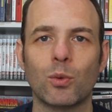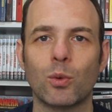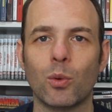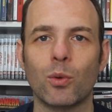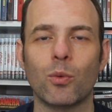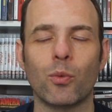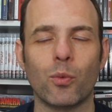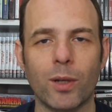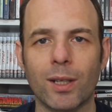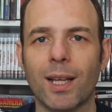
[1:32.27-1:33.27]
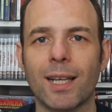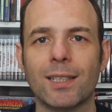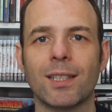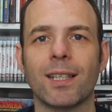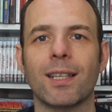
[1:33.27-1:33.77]
don't
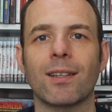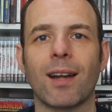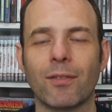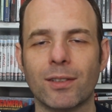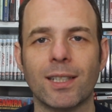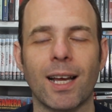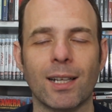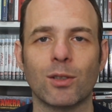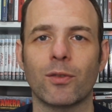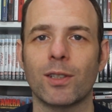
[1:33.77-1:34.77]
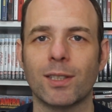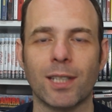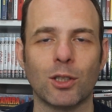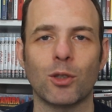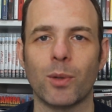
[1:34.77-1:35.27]
realise the gravitas of the
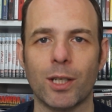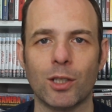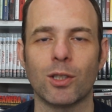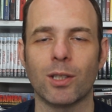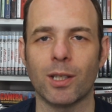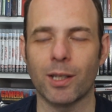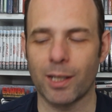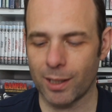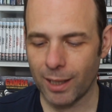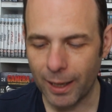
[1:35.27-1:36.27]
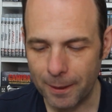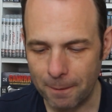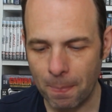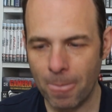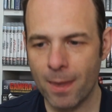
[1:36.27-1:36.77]
situation that they're in.